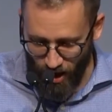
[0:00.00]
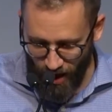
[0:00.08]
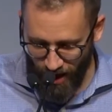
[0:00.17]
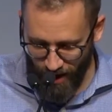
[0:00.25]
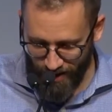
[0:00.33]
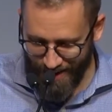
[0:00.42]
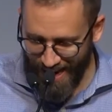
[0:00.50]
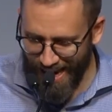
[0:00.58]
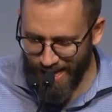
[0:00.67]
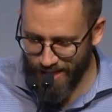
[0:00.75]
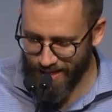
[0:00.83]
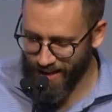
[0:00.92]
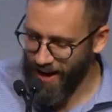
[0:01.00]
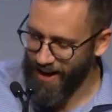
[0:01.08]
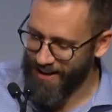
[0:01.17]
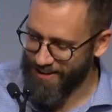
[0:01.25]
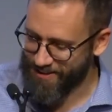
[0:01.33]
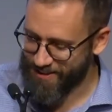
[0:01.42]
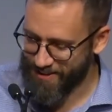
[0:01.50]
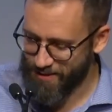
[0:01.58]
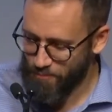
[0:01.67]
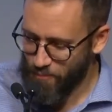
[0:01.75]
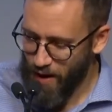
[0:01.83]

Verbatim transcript: Uh, Keith asks